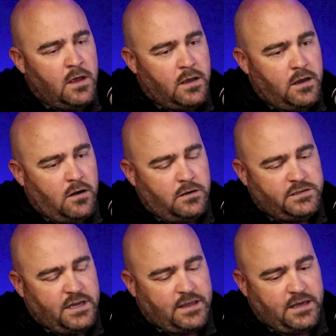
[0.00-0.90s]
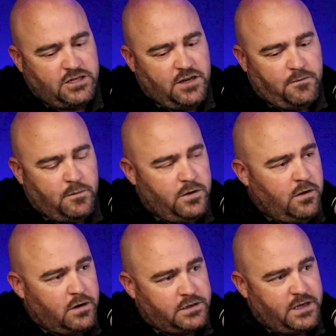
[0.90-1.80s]
it's like that chief from New
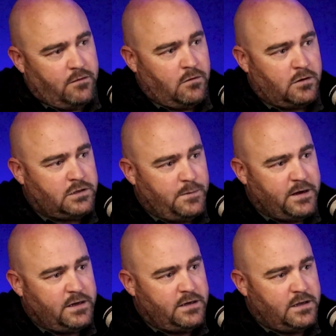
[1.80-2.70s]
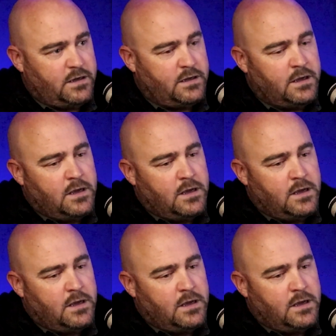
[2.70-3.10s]
York said, we're expected to